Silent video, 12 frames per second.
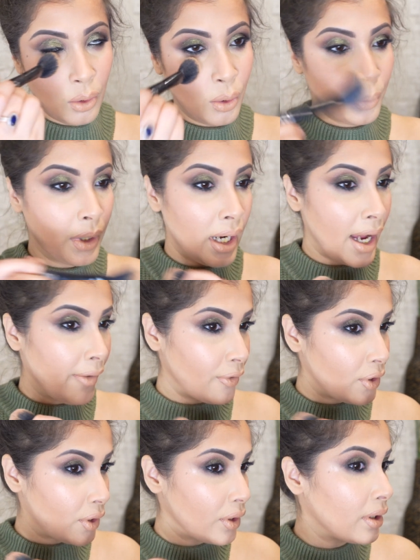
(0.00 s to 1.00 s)
over
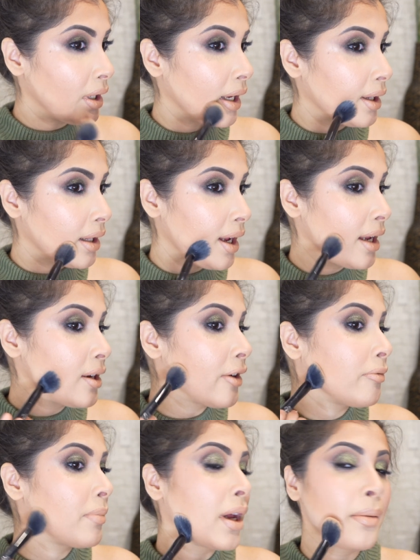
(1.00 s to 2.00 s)
after like the end
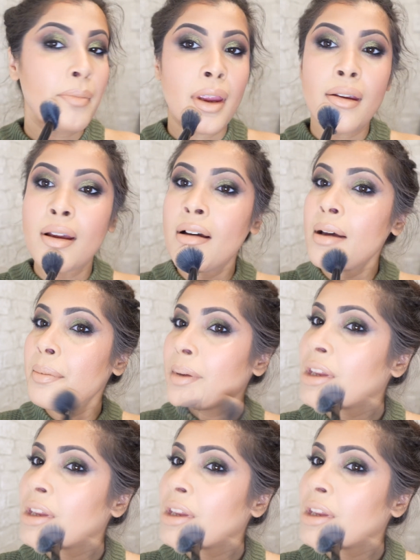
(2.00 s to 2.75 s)
of my makeup,